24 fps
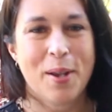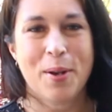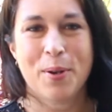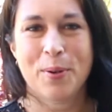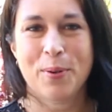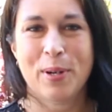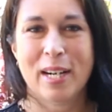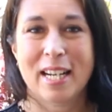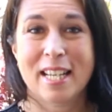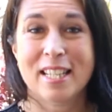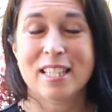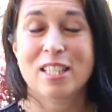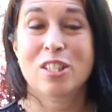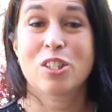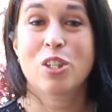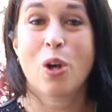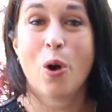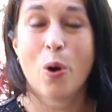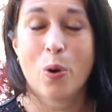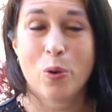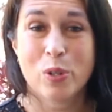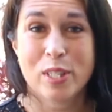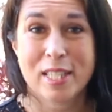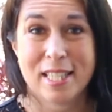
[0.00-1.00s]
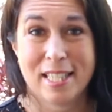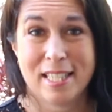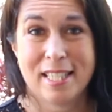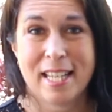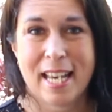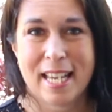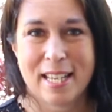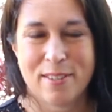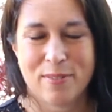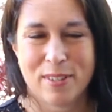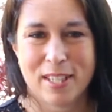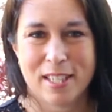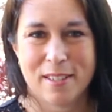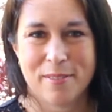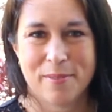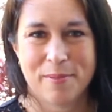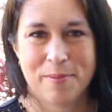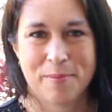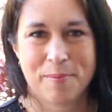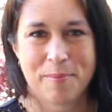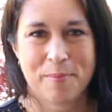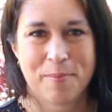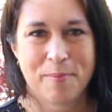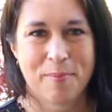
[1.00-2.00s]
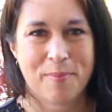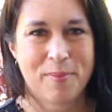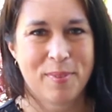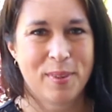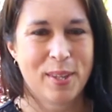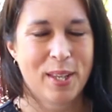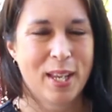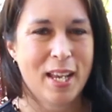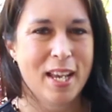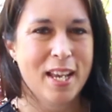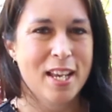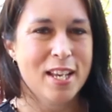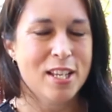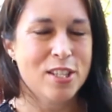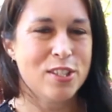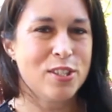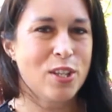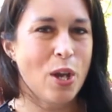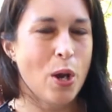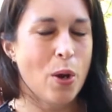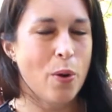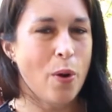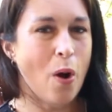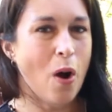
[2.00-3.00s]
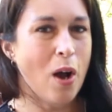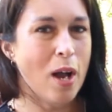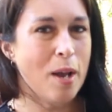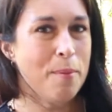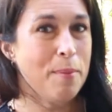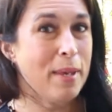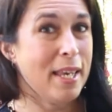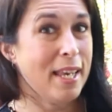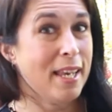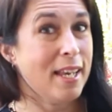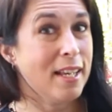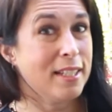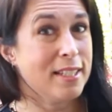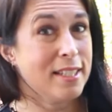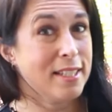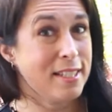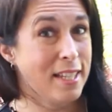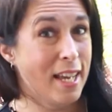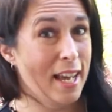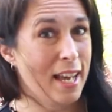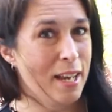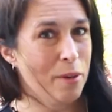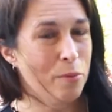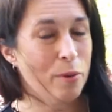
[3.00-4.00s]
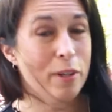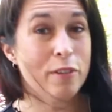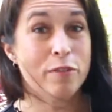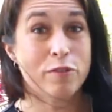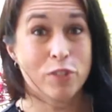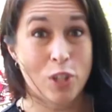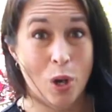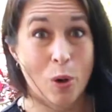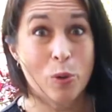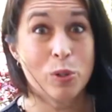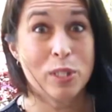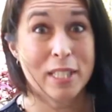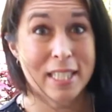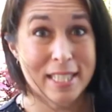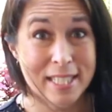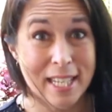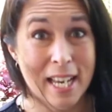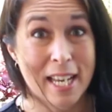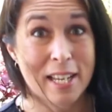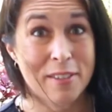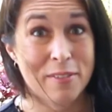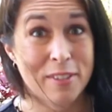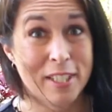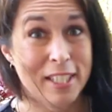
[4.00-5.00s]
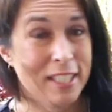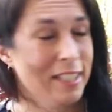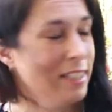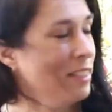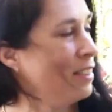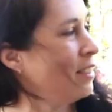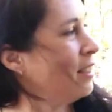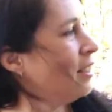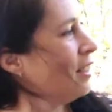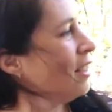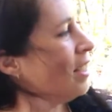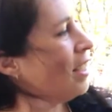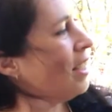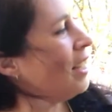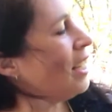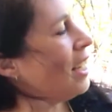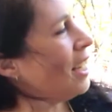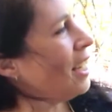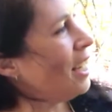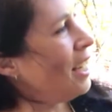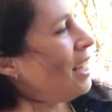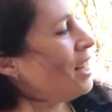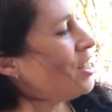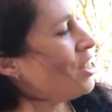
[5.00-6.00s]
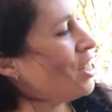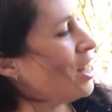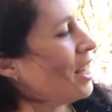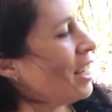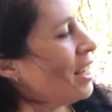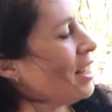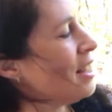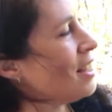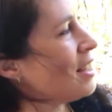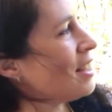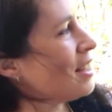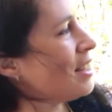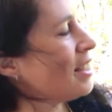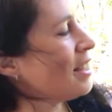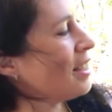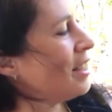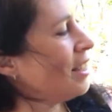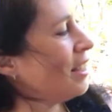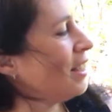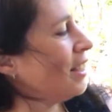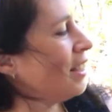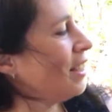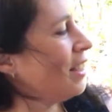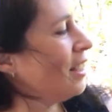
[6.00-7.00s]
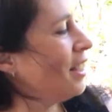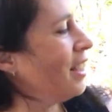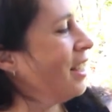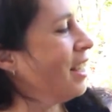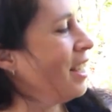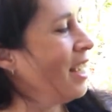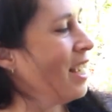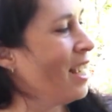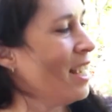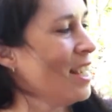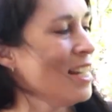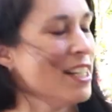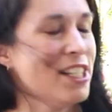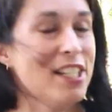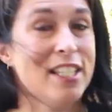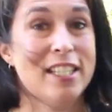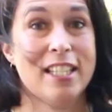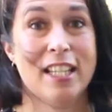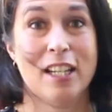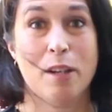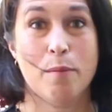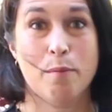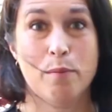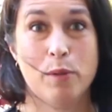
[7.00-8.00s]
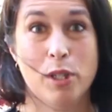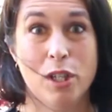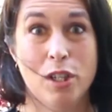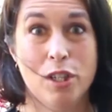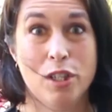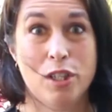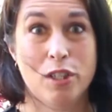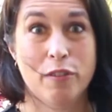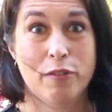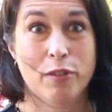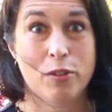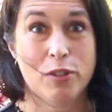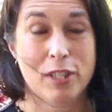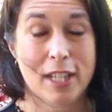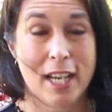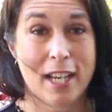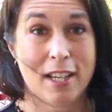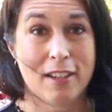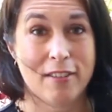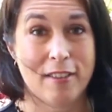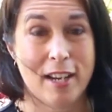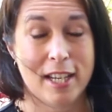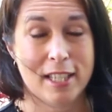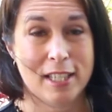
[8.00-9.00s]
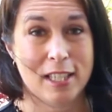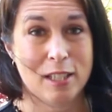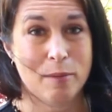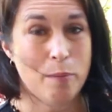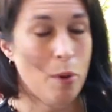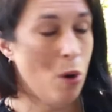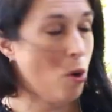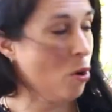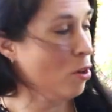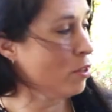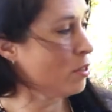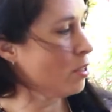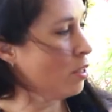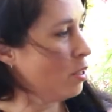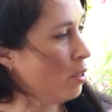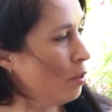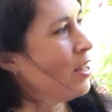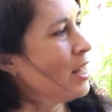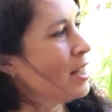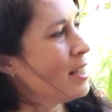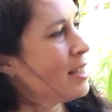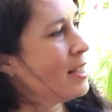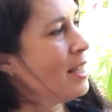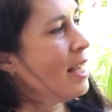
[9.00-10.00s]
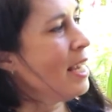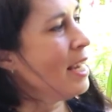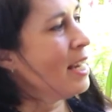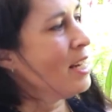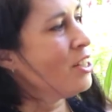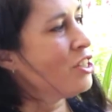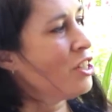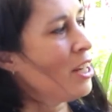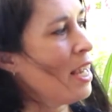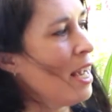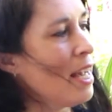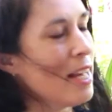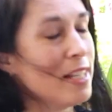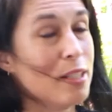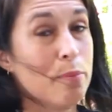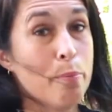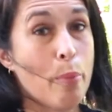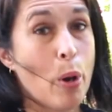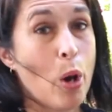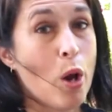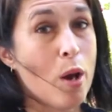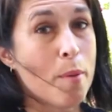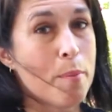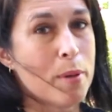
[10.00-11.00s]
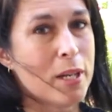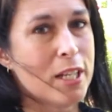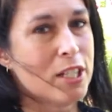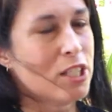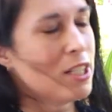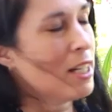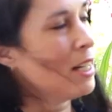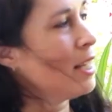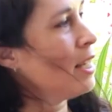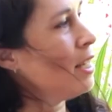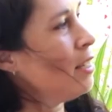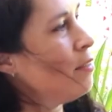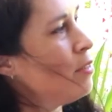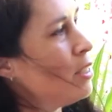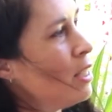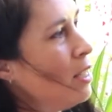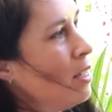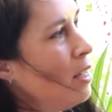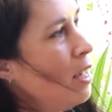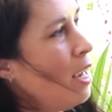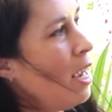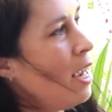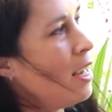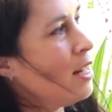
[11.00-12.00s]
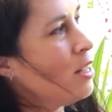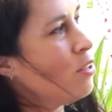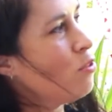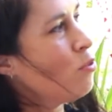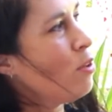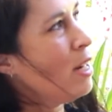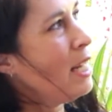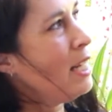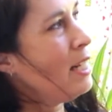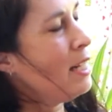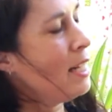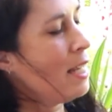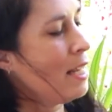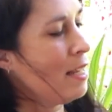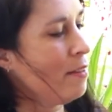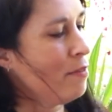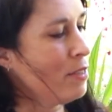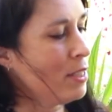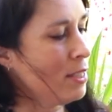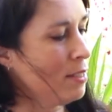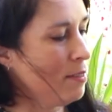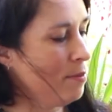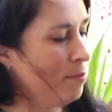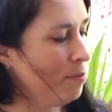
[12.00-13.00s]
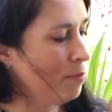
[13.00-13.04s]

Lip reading: Well, it's Tulasi Devi. So I'm here today with Tulasi Devi. Here she is. She's in a beautiful decorated pot. You can see she has purplish leaves and green leaves.